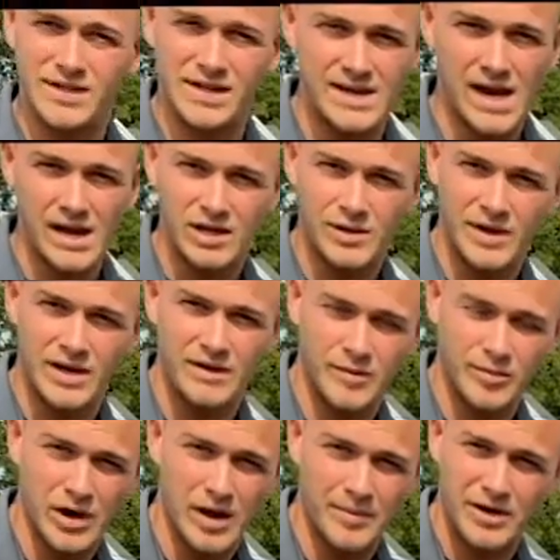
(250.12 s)
documented the
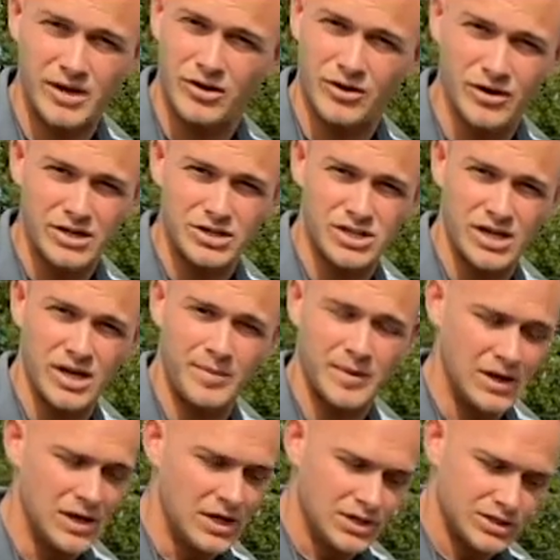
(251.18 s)
property in great shape.
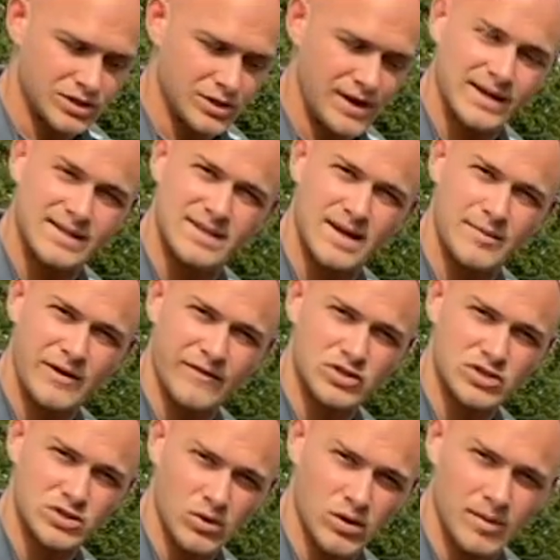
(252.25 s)
So next time you have a
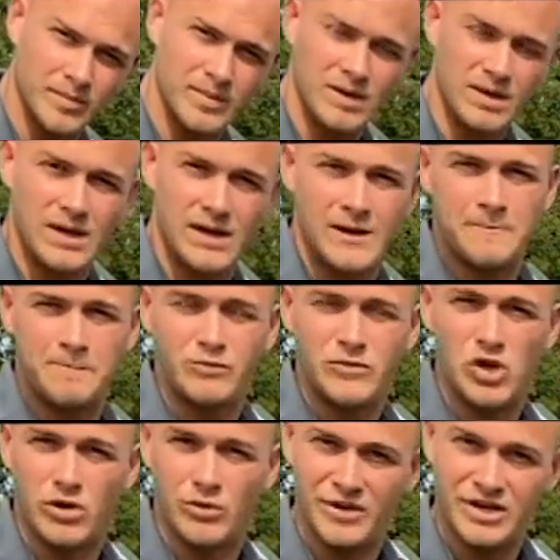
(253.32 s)
storm,
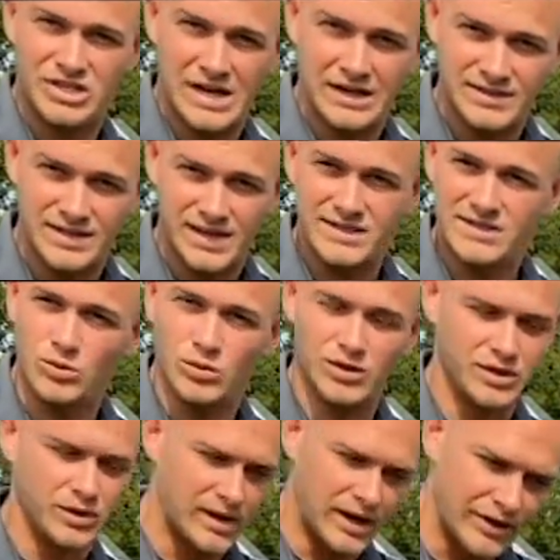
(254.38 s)
you can reach out to us and we'll
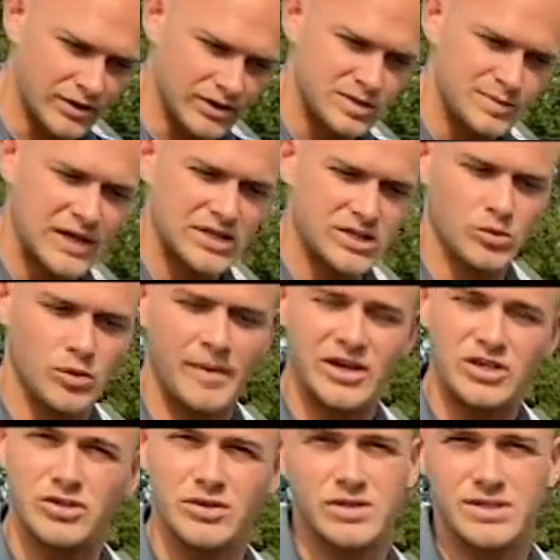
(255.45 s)
do another inspection. We'll make
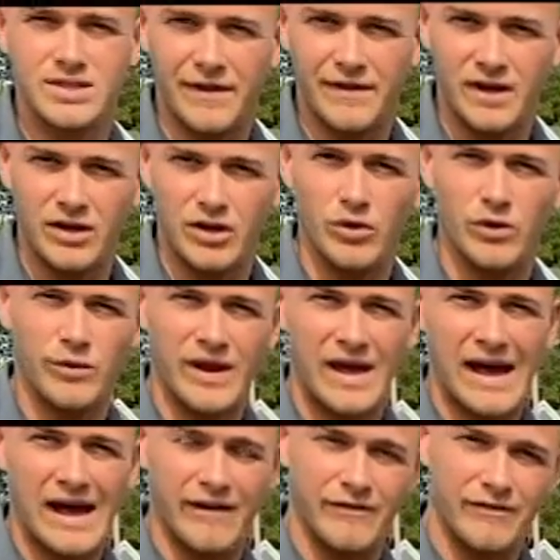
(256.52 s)
sure there's nothing new and we
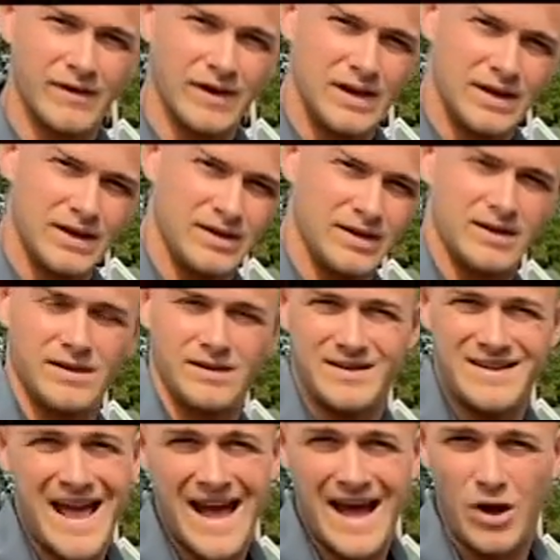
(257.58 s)
have
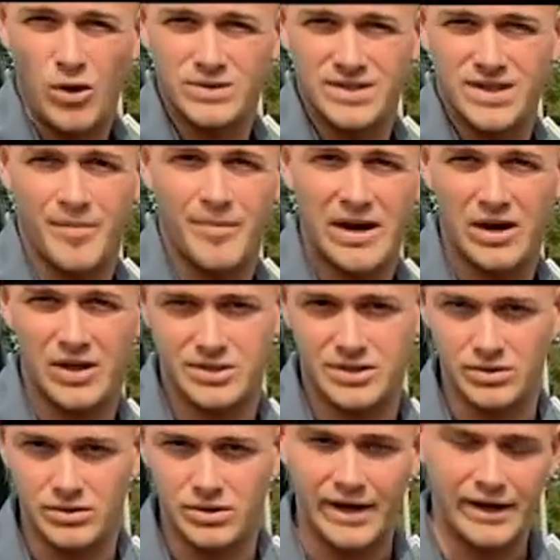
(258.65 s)
now to compare it
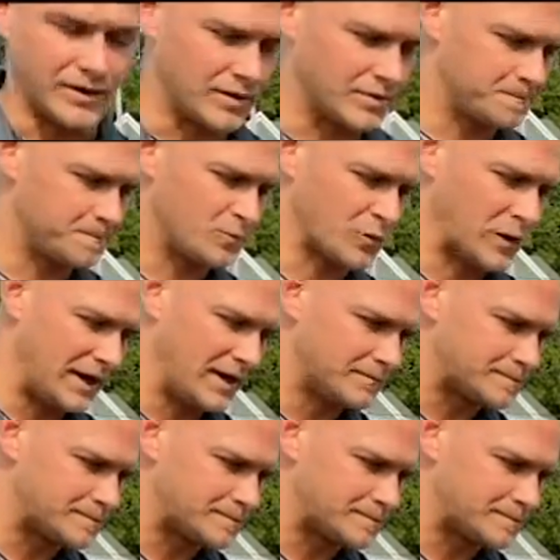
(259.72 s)
to later, right?